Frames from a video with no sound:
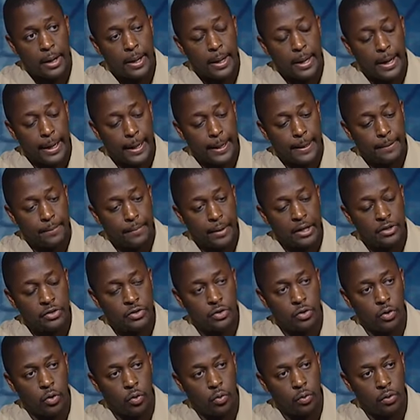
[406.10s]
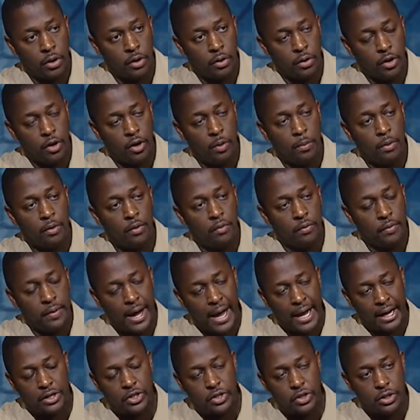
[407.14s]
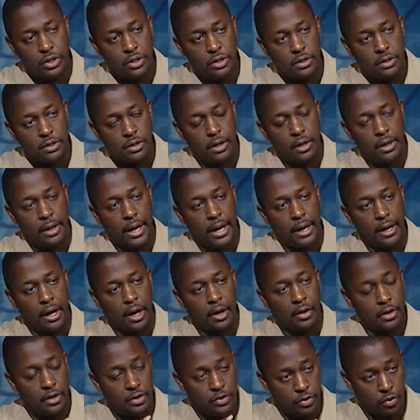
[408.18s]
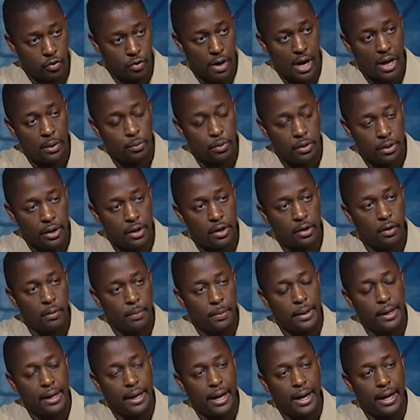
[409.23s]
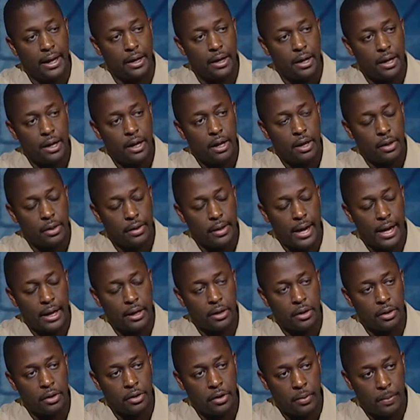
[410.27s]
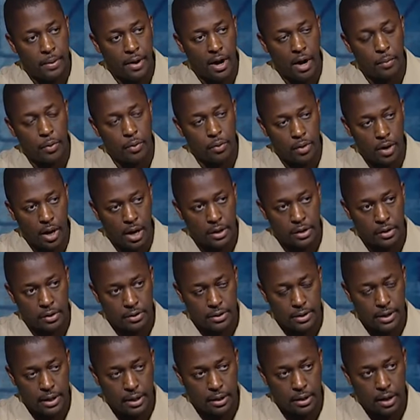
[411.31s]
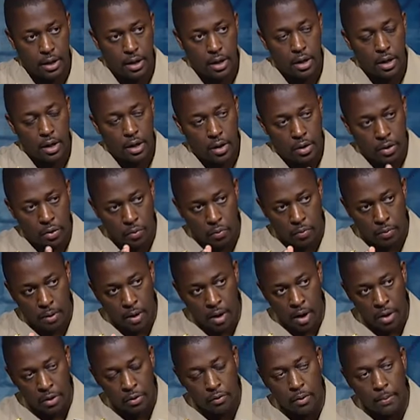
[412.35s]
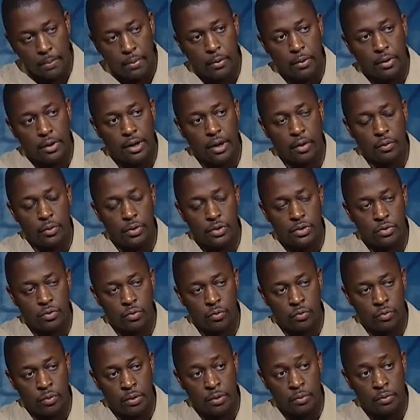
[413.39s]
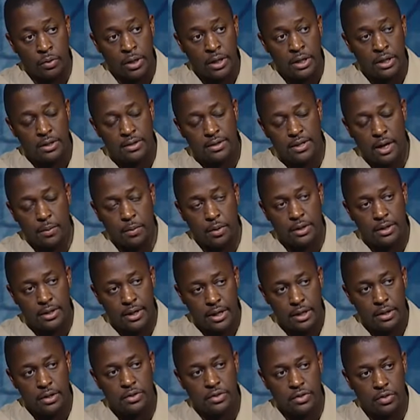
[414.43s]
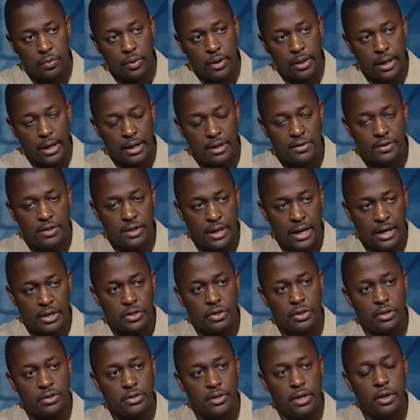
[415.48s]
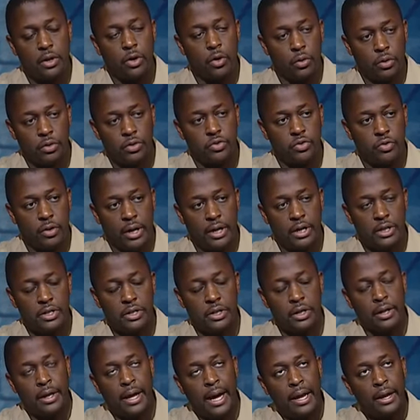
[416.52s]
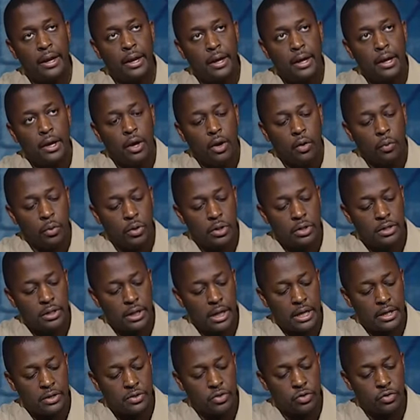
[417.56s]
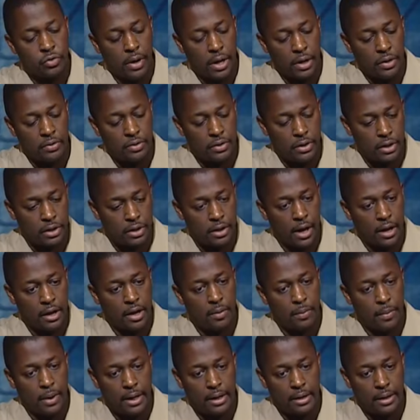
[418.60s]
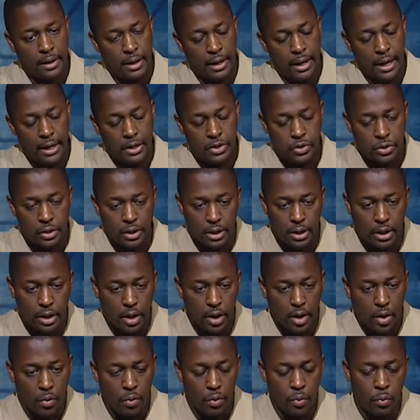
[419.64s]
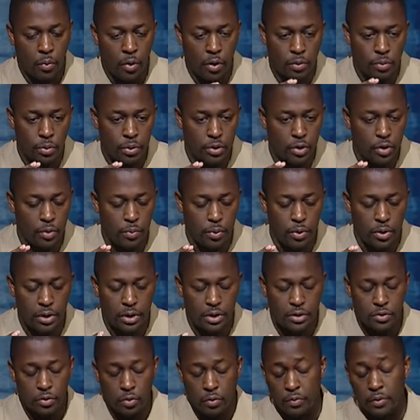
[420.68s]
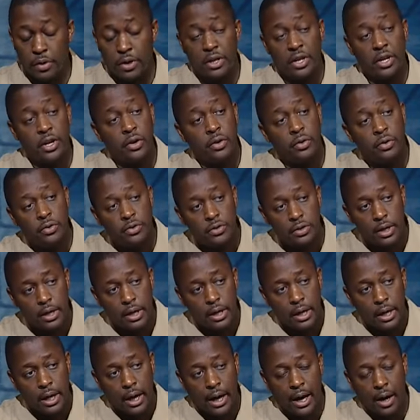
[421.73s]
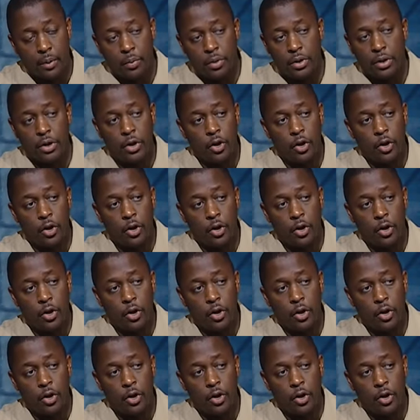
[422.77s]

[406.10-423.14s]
And so there are a number of actions that are described within our plan that the department will undertake. The other report that was released simultaneously with that is the National Stakeholder Strategy. And that was a document that actually we worked with communities over years with a